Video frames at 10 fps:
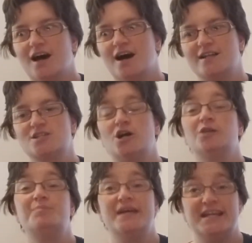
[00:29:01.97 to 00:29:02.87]
It's
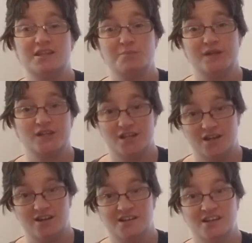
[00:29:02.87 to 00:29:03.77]
called Pity the
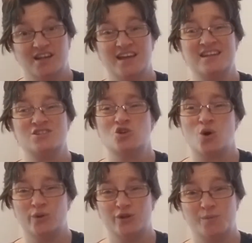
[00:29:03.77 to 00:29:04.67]
Billionaire. It is an
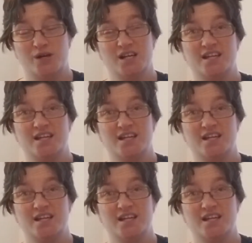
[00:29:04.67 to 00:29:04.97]
older book.